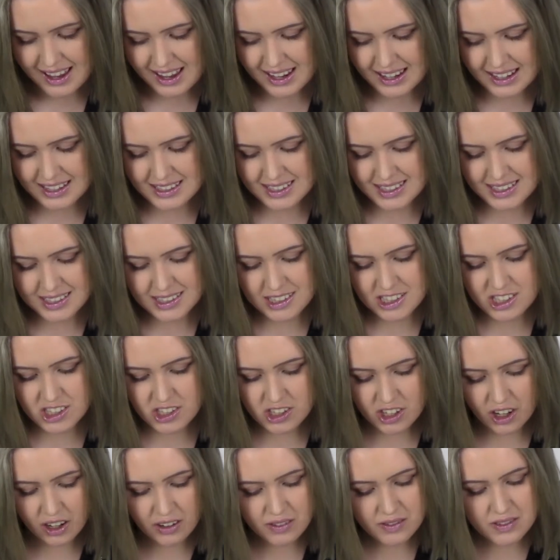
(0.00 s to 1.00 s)
It is a
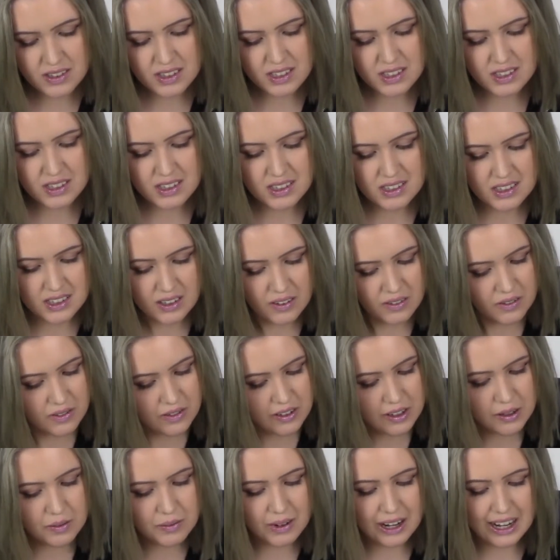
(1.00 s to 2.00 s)
soft,
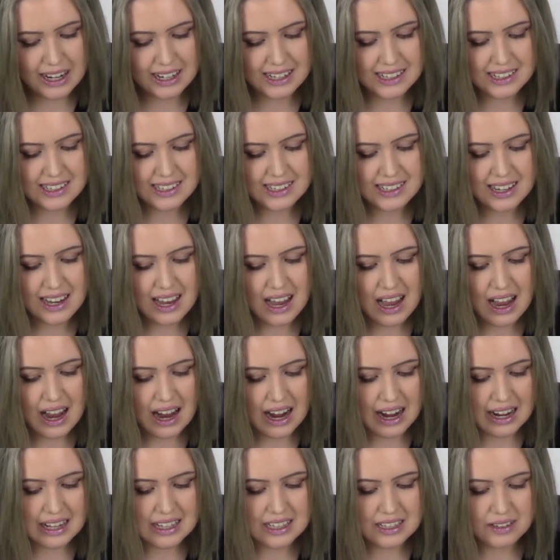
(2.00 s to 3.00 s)
silvery white,
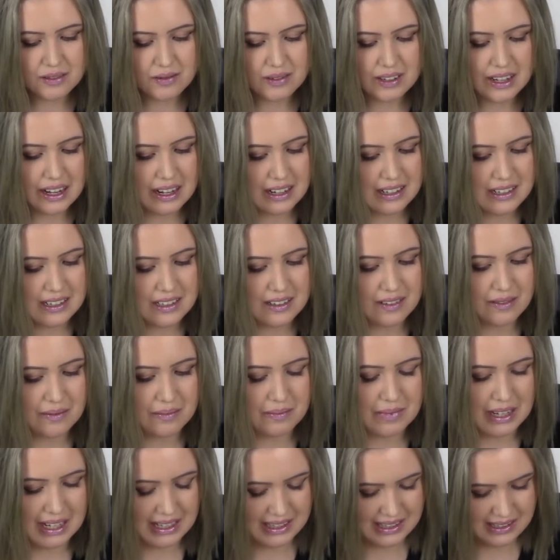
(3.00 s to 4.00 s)
highly reactive
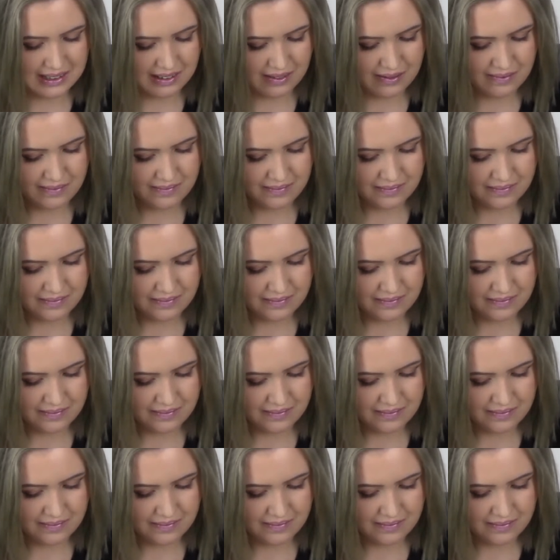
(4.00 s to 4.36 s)
metal.